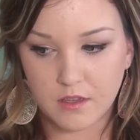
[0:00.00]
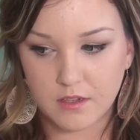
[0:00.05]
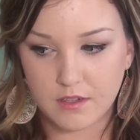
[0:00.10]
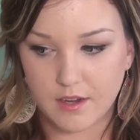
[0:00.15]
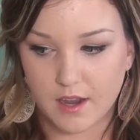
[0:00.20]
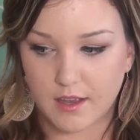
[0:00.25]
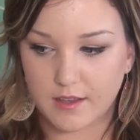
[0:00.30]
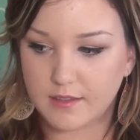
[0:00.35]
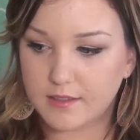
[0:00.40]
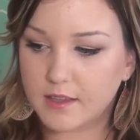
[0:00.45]

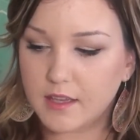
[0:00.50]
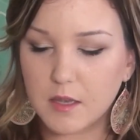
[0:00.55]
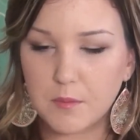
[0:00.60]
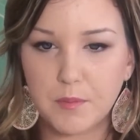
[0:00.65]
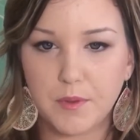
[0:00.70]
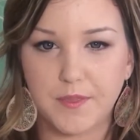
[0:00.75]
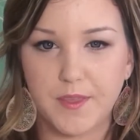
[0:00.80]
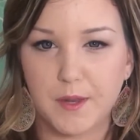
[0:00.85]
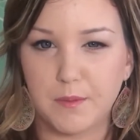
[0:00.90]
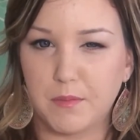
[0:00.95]
nicely,
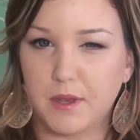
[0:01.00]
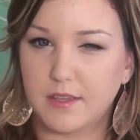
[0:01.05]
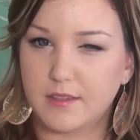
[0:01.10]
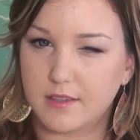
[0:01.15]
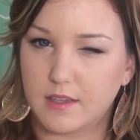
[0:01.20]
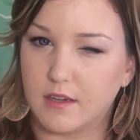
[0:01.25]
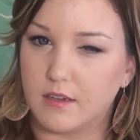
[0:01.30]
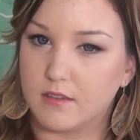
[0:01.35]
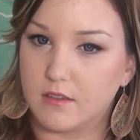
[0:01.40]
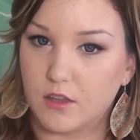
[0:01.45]
but then my
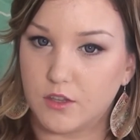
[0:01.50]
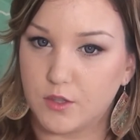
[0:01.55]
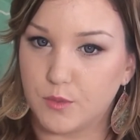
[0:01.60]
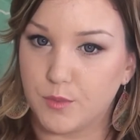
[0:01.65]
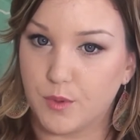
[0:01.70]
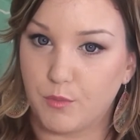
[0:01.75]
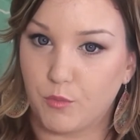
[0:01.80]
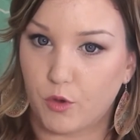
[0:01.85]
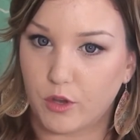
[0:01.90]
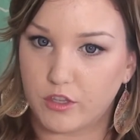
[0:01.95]
skin has also
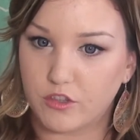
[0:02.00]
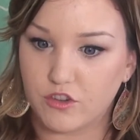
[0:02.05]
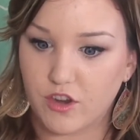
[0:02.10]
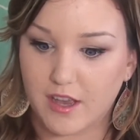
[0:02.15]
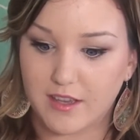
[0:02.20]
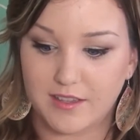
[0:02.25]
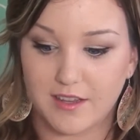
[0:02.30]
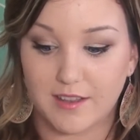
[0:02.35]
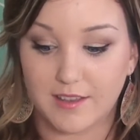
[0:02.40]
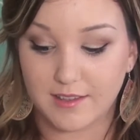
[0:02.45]
been
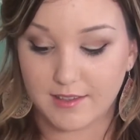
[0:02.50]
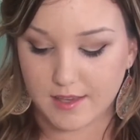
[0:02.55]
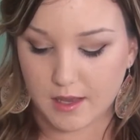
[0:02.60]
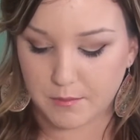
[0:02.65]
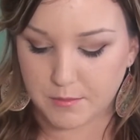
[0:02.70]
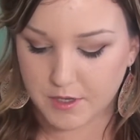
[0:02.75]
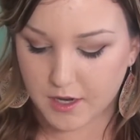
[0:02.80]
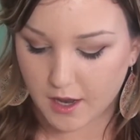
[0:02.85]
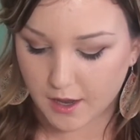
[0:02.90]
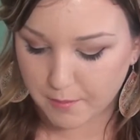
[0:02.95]
moisturized at the
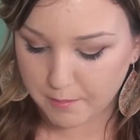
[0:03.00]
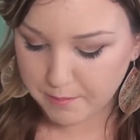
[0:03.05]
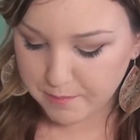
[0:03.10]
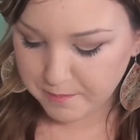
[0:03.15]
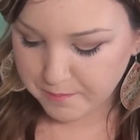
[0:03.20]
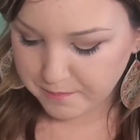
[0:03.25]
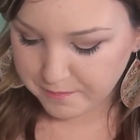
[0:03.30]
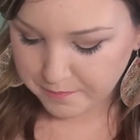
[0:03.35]
same time.